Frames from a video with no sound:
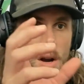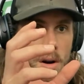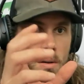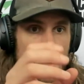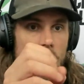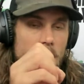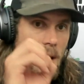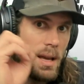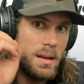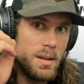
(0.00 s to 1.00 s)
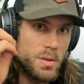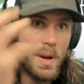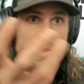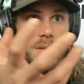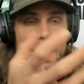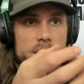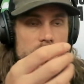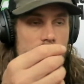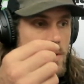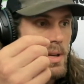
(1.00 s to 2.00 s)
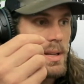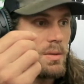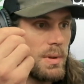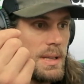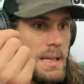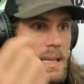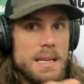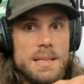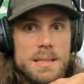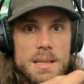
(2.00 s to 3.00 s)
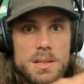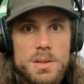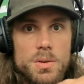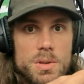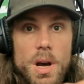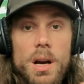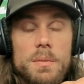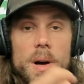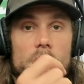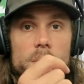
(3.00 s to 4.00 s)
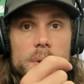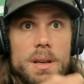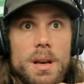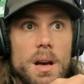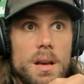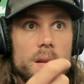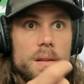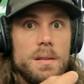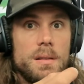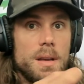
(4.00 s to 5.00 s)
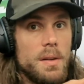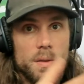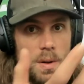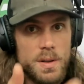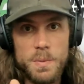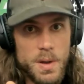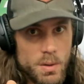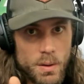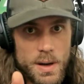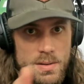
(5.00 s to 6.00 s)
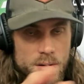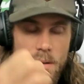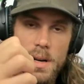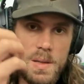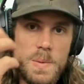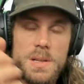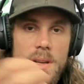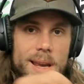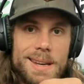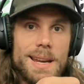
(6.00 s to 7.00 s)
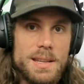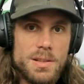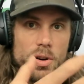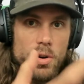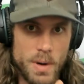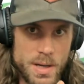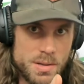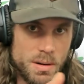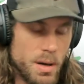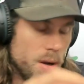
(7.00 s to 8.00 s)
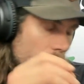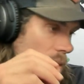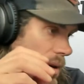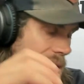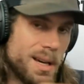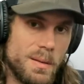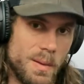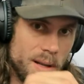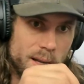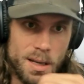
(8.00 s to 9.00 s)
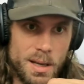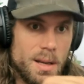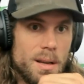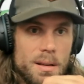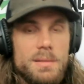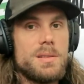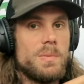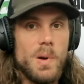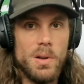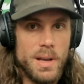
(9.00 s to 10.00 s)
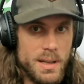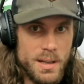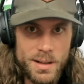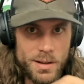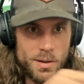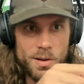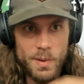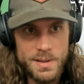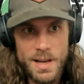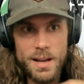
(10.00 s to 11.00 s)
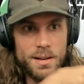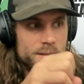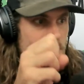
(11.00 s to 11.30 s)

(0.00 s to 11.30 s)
right? And the restaurant industry is, I think, really easy to talk about because everyone's been to a restaurant, right? Especially a nicer restaurant. We're not talking about like Chipotle here or McDonald's or